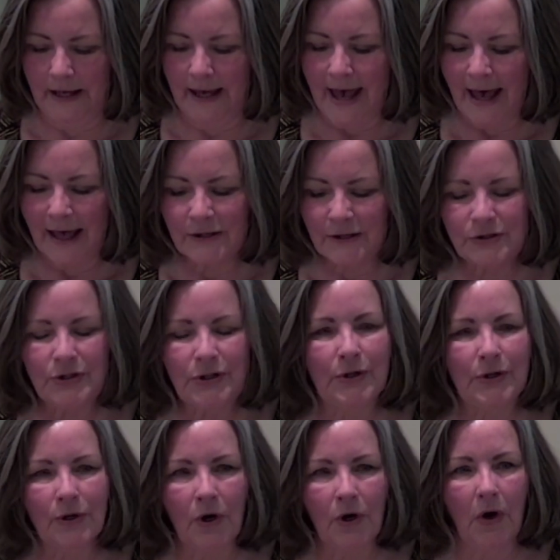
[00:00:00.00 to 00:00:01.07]
Has your
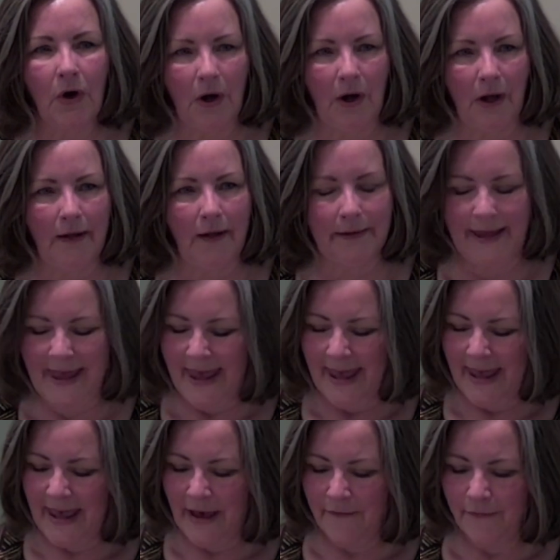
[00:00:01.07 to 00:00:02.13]
call
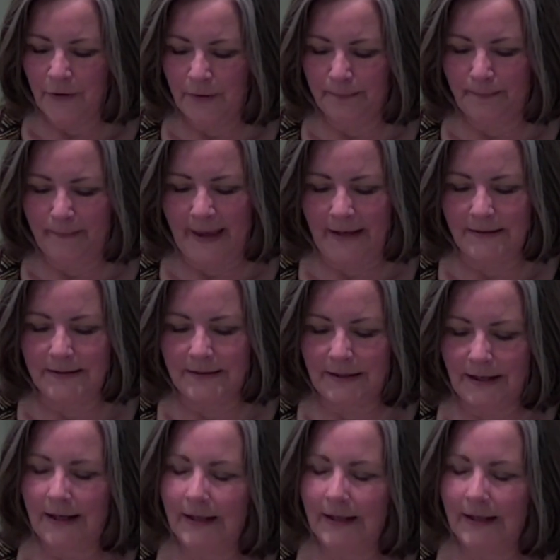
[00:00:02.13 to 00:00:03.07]
ever meant